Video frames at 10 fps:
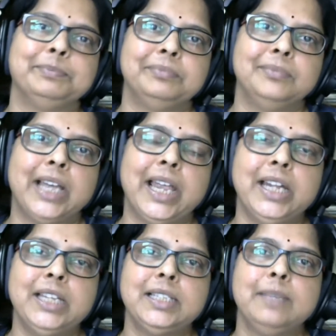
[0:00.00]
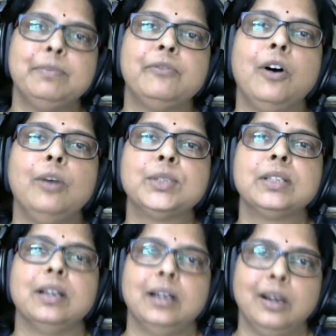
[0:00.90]
the ADC
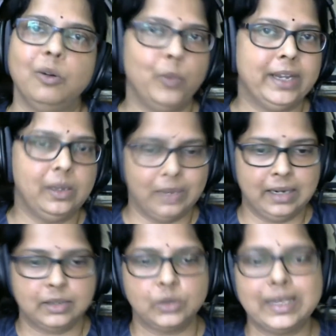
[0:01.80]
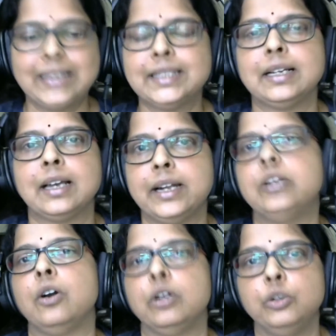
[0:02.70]
performs very well. So that's a
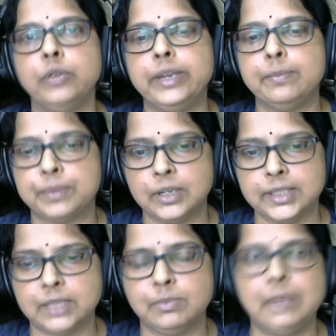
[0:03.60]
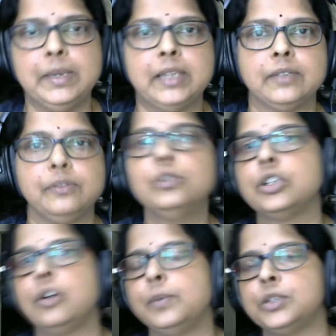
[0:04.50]
current ongoing project. Maybe at a
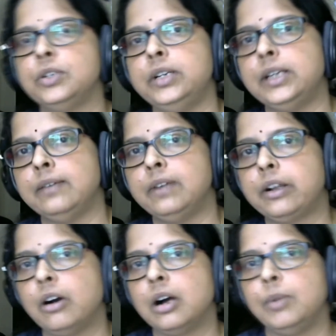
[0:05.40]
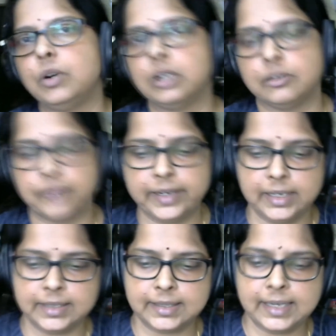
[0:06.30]
future opportunity I will talk about our
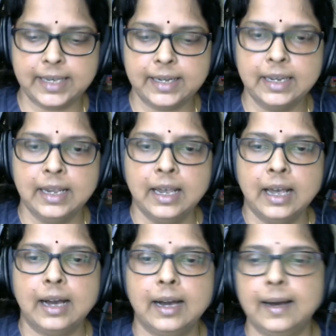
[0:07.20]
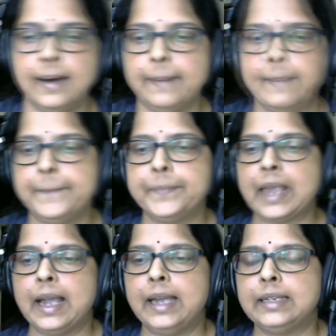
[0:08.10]
findings there.
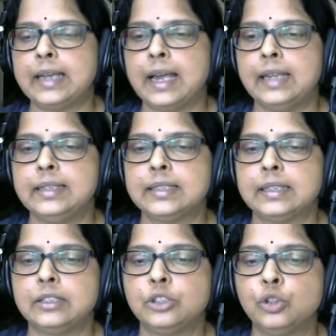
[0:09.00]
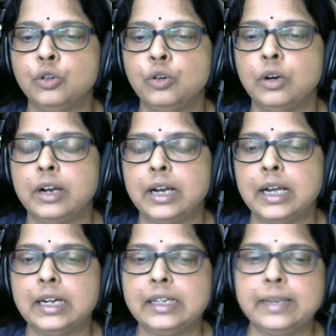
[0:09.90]
And to
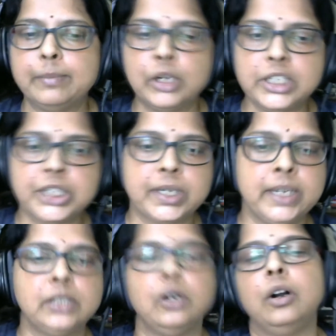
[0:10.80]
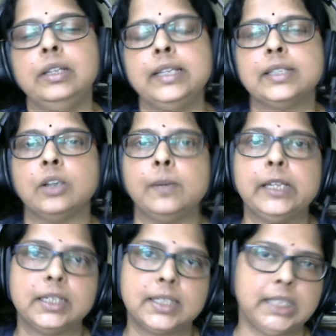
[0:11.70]
demonstrate all these
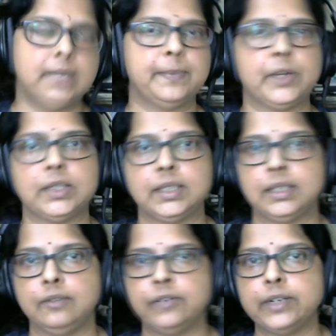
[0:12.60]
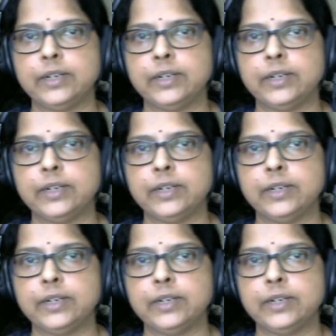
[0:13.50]
optical signal processing functionalities,